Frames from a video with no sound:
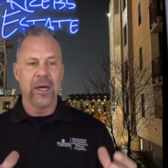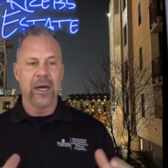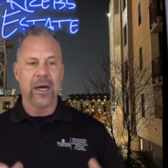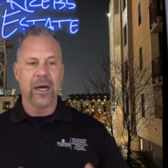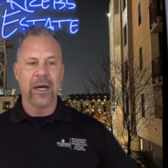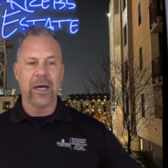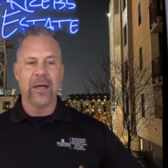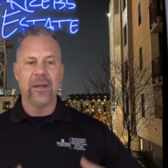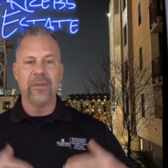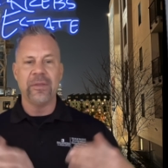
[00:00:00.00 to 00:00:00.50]

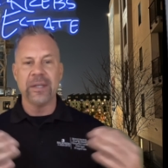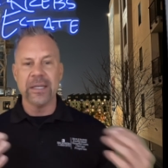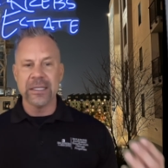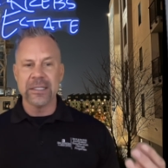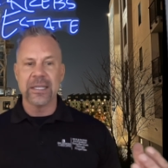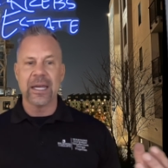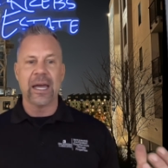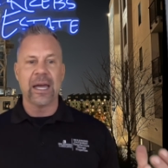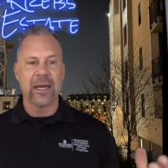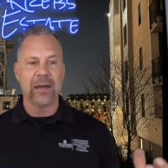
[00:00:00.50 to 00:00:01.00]
uh,
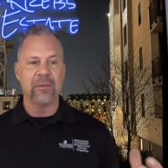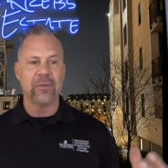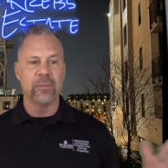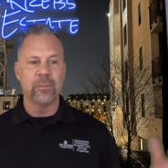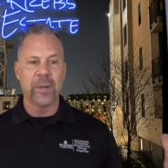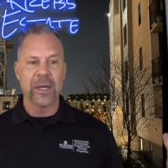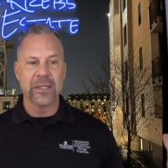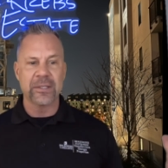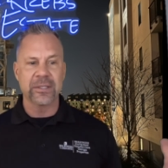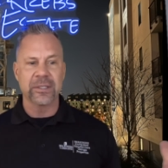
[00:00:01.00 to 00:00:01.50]
these have
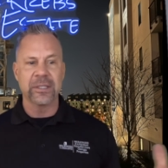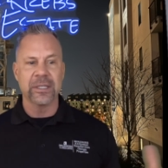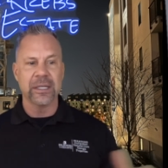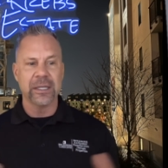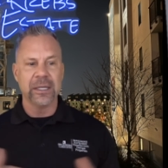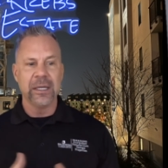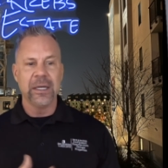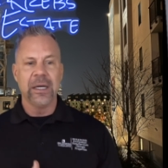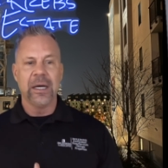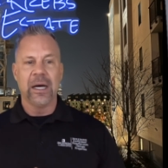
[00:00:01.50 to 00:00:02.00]

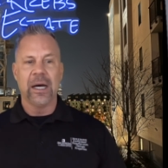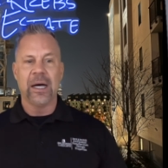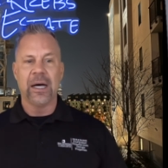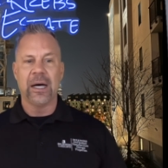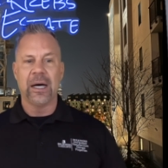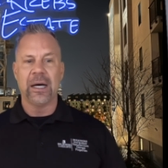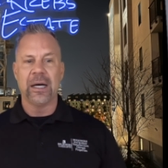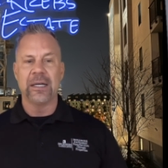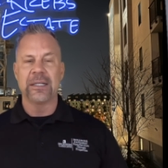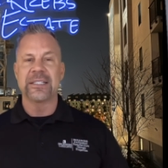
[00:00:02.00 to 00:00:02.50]
basically
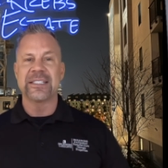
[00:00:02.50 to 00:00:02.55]
uh,